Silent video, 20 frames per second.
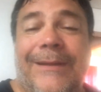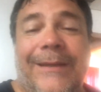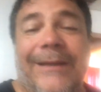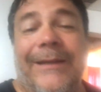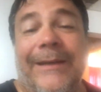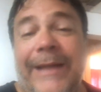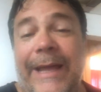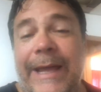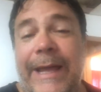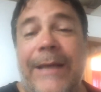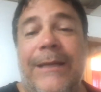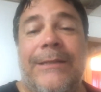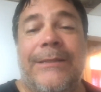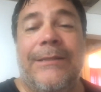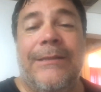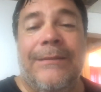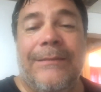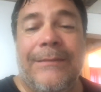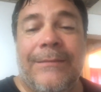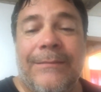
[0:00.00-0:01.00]
an
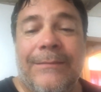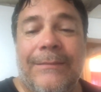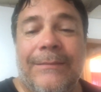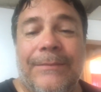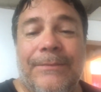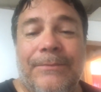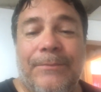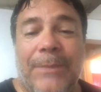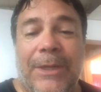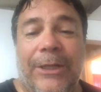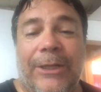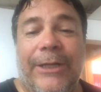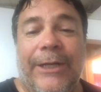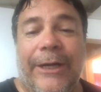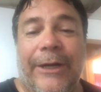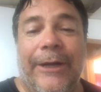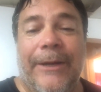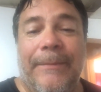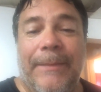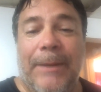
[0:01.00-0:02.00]

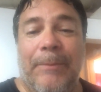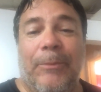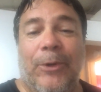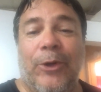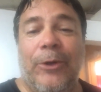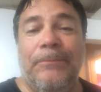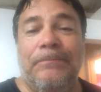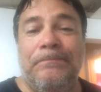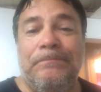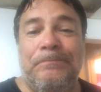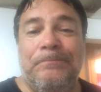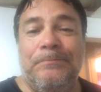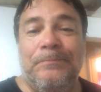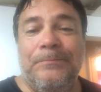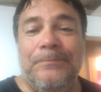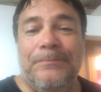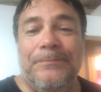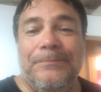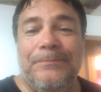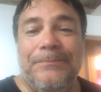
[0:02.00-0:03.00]
ex-military member
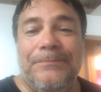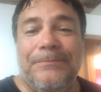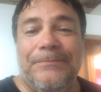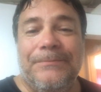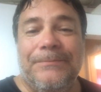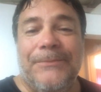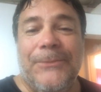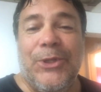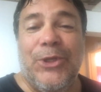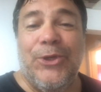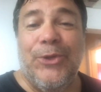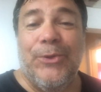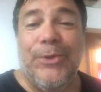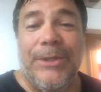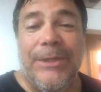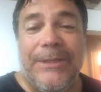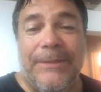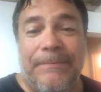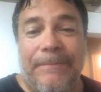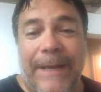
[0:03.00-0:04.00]
to the
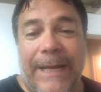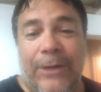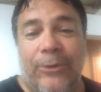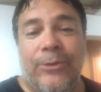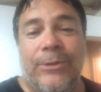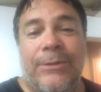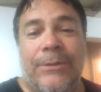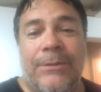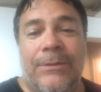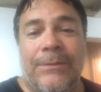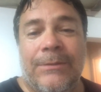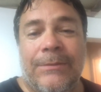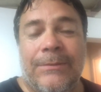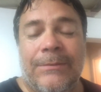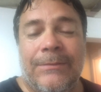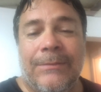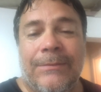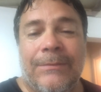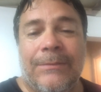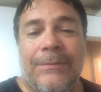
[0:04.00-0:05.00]
spouse
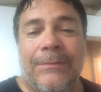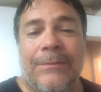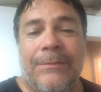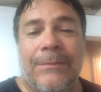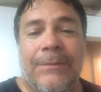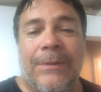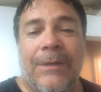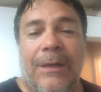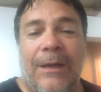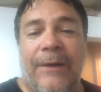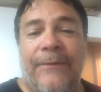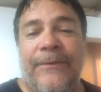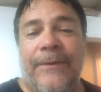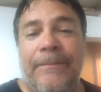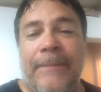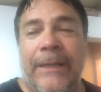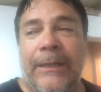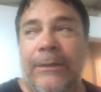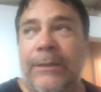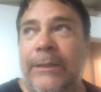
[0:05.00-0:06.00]
of a
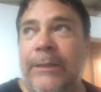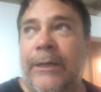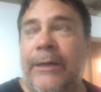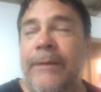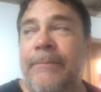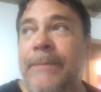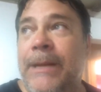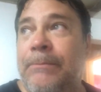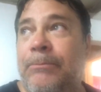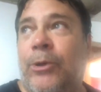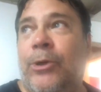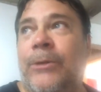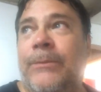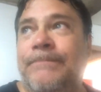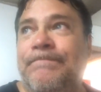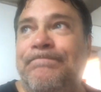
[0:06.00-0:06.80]
military member.